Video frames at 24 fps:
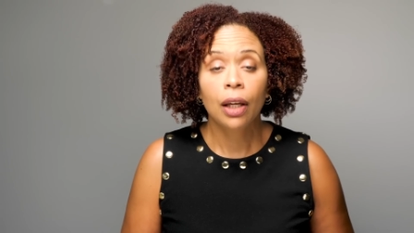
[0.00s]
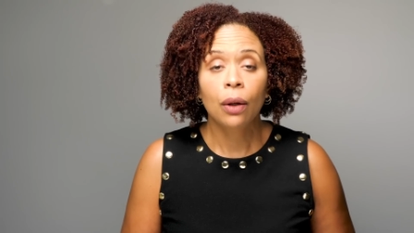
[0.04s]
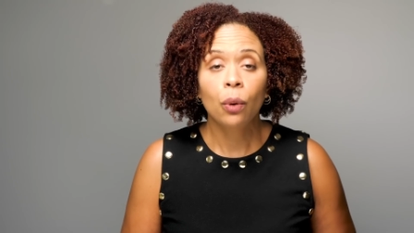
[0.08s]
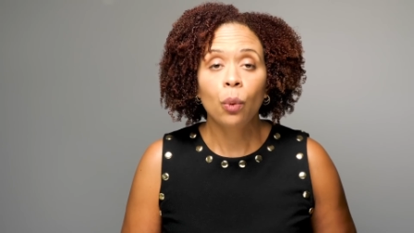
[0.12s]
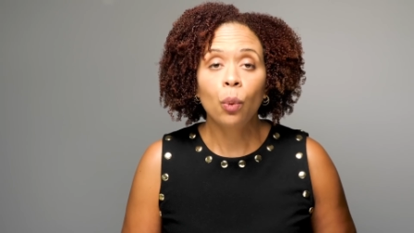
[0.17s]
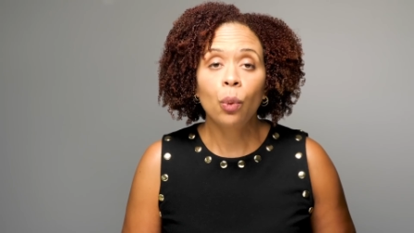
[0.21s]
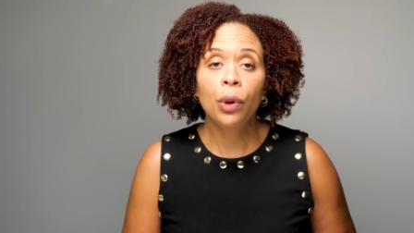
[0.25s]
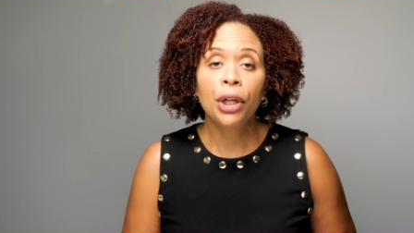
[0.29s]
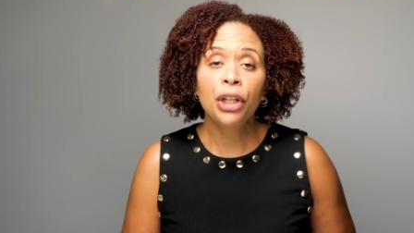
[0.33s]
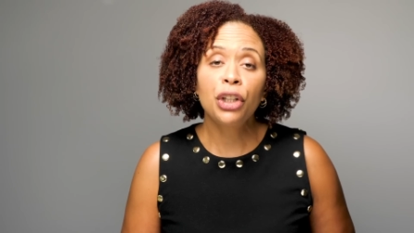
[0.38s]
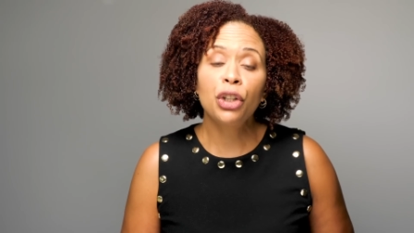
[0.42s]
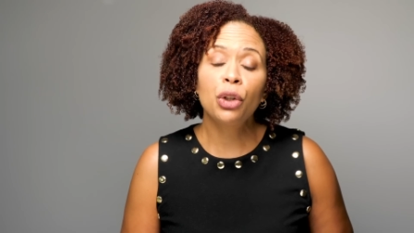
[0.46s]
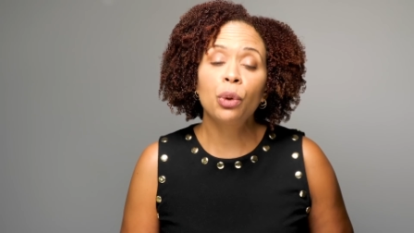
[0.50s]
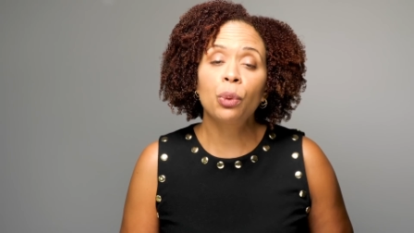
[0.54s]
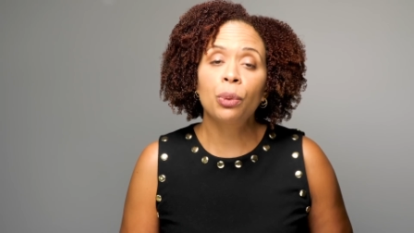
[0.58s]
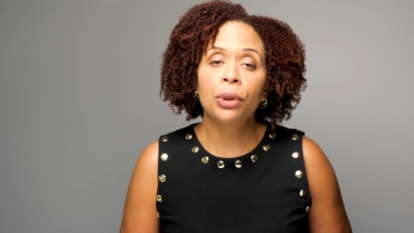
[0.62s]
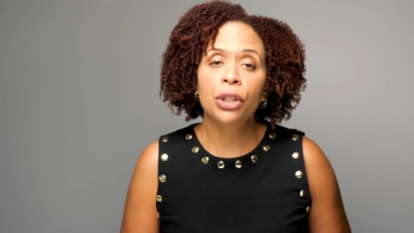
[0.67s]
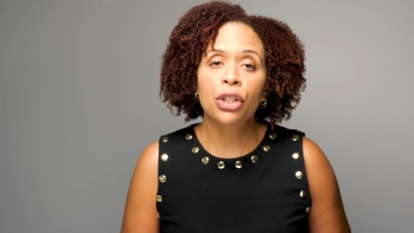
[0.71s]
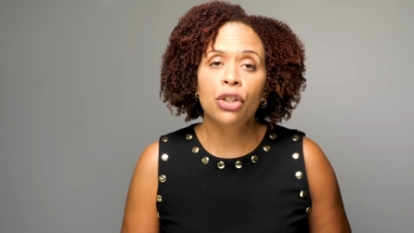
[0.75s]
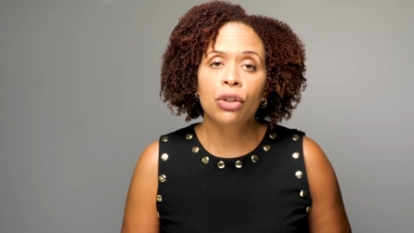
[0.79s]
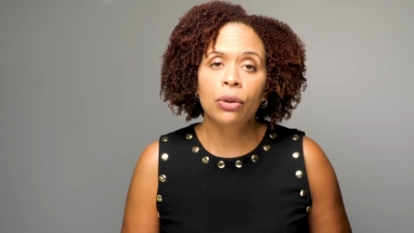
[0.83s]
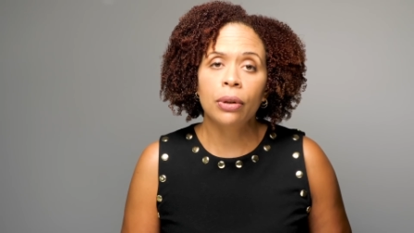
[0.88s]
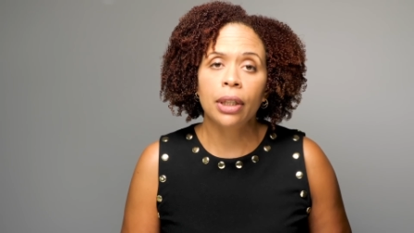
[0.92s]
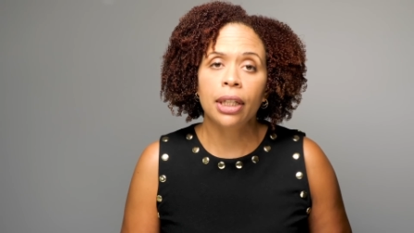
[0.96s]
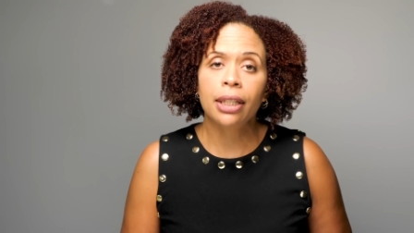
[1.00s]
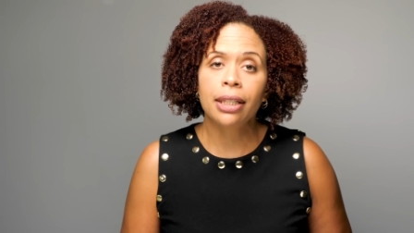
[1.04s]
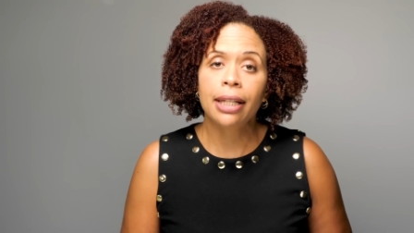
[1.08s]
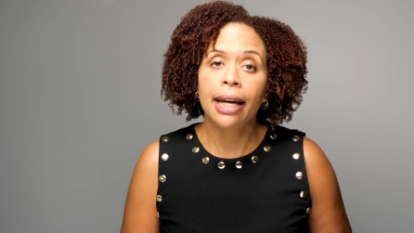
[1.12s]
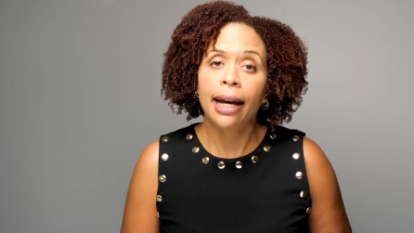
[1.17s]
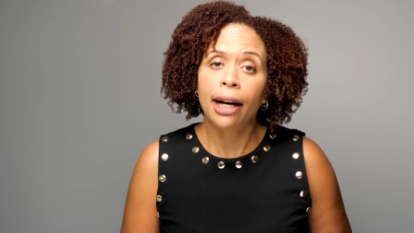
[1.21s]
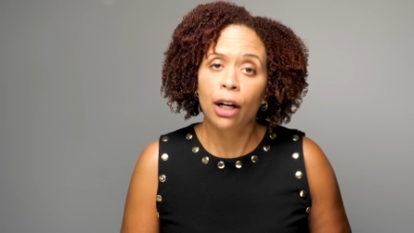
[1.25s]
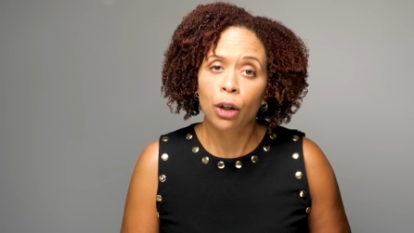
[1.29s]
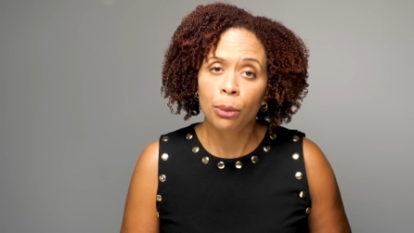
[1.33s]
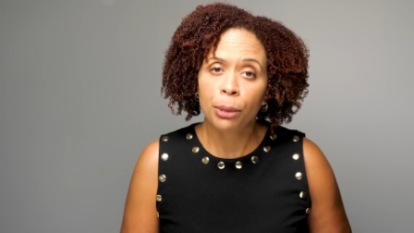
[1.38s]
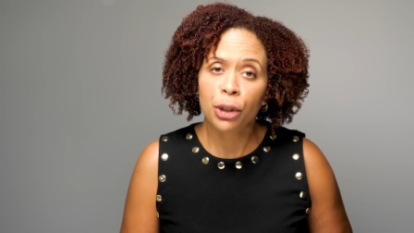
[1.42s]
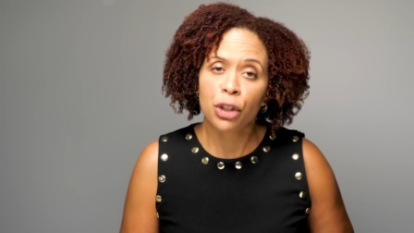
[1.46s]
When you restrict
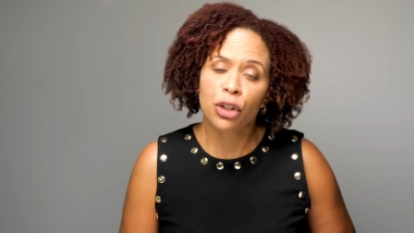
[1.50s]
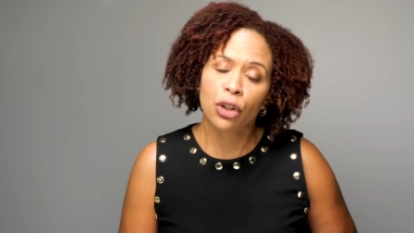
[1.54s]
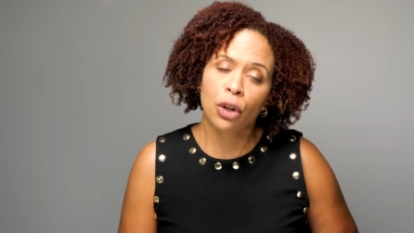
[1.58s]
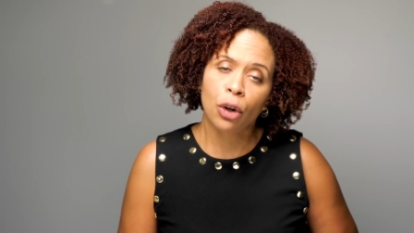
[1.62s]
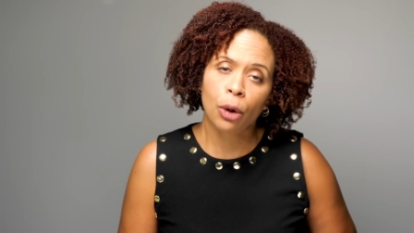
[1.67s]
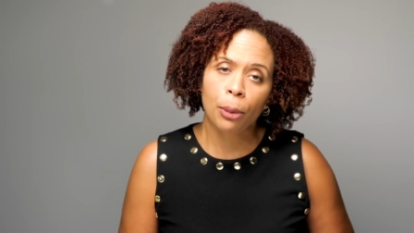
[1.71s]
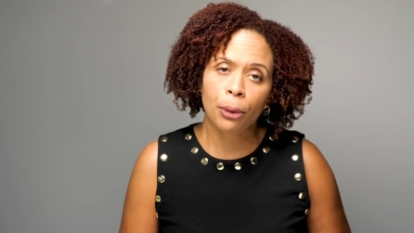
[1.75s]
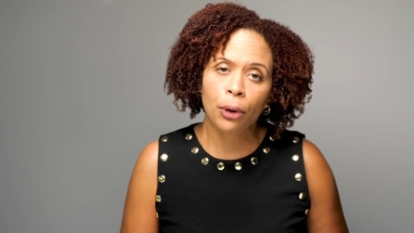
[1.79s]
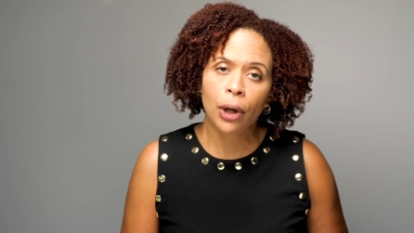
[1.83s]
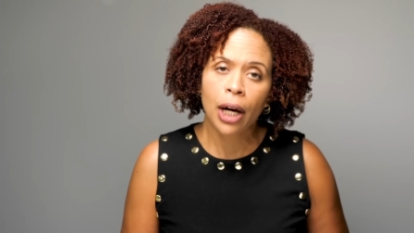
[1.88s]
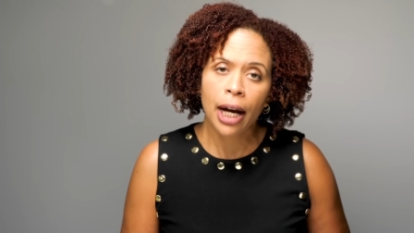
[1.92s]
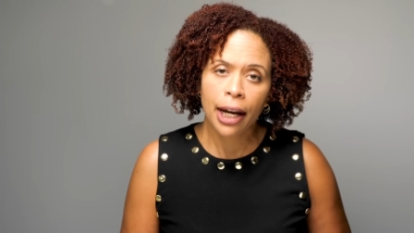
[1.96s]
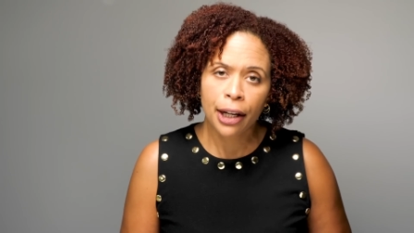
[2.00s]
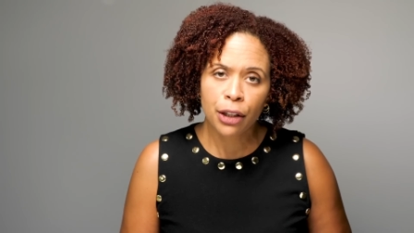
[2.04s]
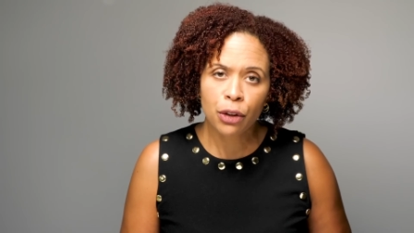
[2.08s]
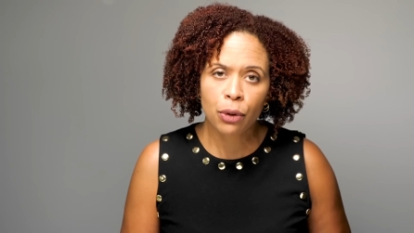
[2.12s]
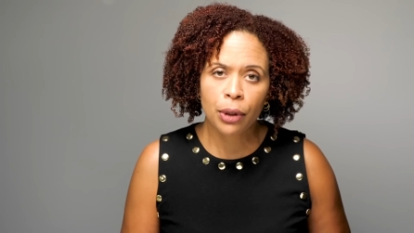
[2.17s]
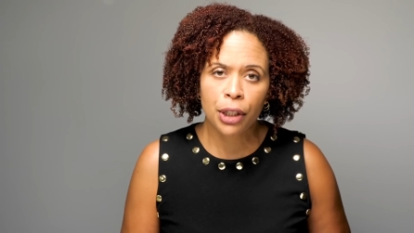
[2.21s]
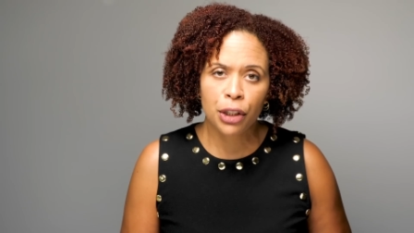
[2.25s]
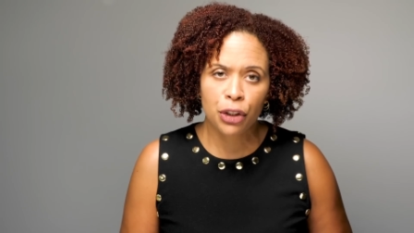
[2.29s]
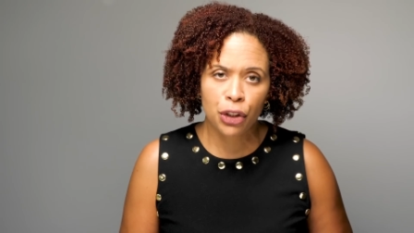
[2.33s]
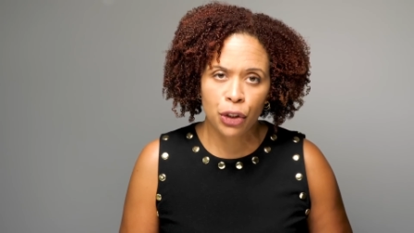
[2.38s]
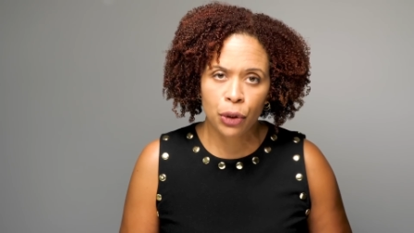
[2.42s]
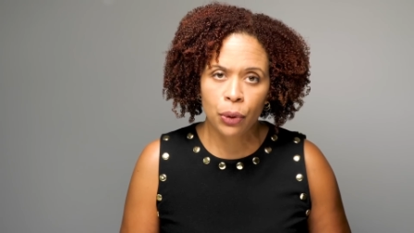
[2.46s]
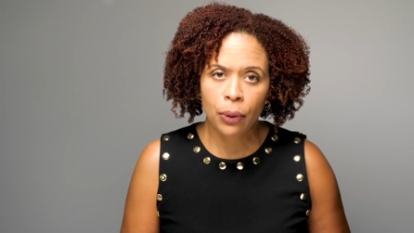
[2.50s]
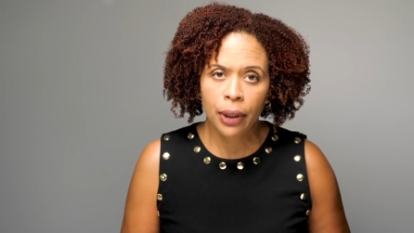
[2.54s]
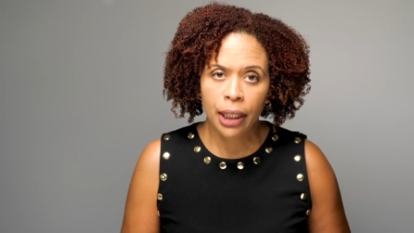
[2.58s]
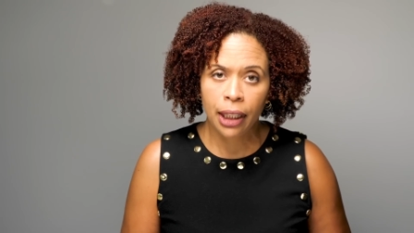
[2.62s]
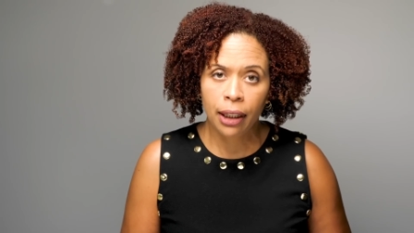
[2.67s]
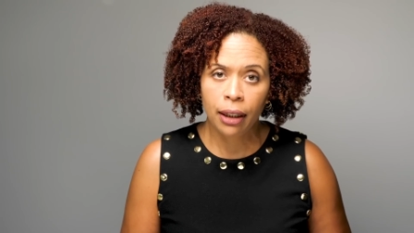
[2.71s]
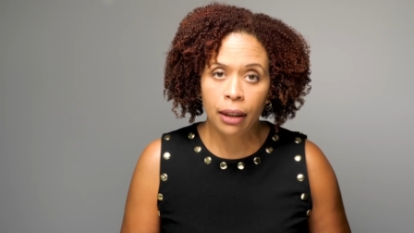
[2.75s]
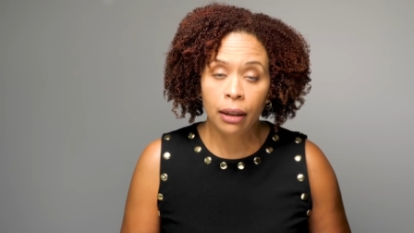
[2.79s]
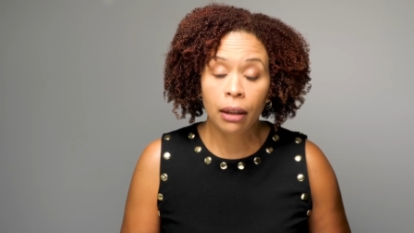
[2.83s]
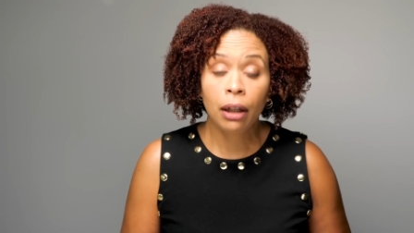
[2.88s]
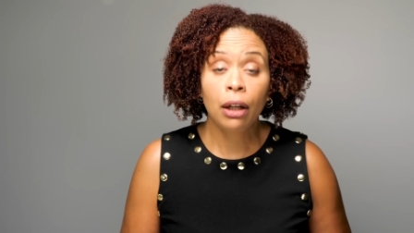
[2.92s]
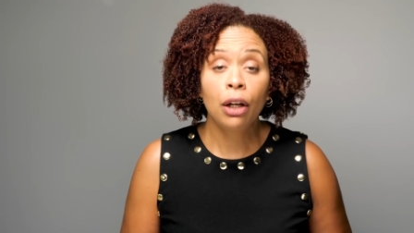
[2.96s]
how much carbohydrates you
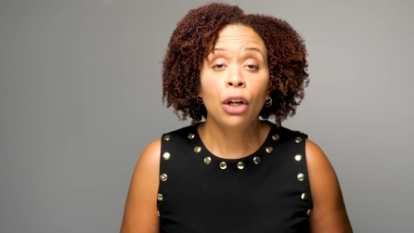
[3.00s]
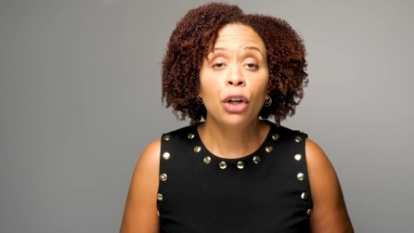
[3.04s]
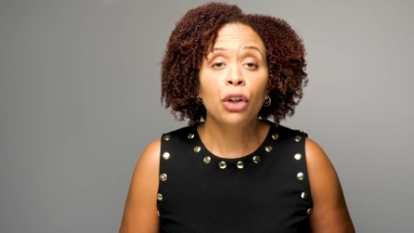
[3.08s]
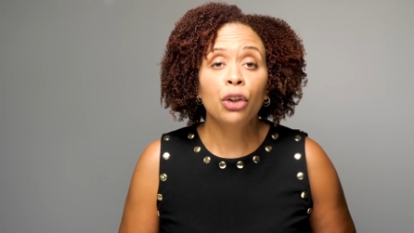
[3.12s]
eat,